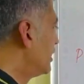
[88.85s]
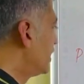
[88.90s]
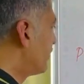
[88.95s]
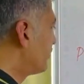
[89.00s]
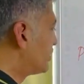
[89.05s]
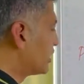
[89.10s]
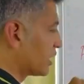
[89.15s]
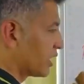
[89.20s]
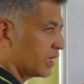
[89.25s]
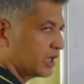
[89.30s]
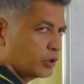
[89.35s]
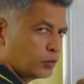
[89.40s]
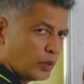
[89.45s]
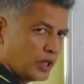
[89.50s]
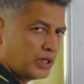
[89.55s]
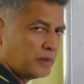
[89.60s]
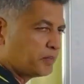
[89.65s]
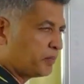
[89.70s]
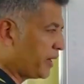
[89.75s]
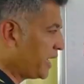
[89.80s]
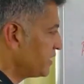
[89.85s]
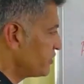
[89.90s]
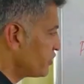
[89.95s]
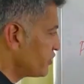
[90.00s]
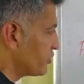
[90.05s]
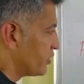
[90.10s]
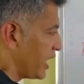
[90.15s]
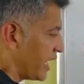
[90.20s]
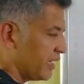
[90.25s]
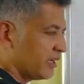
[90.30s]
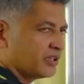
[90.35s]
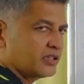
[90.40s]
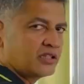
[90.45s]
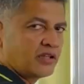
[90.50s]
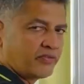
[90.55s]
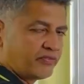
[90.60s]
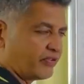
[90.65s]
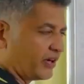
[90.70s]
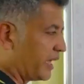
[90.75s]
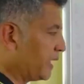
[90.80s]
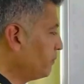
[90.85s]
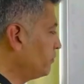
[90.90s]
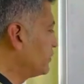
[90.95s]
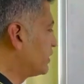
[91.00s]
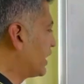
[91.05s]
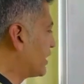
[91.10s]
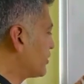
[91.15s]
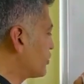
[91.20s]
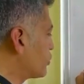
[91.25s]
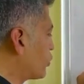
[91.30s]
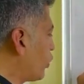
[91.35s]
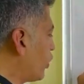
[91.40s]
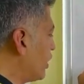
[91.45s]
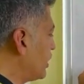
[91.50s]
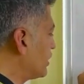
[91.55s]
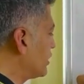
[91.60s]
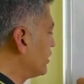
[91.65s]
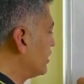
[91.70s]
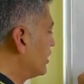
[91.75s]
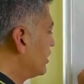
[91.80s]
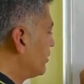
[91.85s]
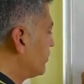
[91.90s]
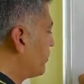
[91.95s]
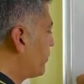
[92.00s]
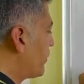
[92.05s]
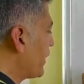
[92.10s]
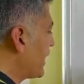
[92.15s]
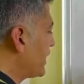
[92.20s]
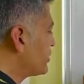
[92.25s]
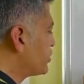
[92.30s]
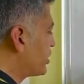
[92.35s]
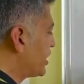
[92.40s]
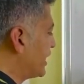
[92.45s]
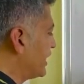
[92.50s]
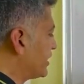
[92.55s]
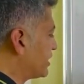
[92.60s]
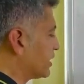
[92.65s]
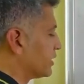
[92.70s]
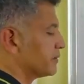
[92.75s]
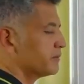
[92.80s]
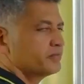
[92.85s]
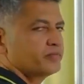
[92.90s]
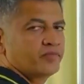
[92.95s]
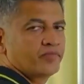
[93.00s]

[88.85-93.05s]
If the required page is there in the frame, that is called page hit.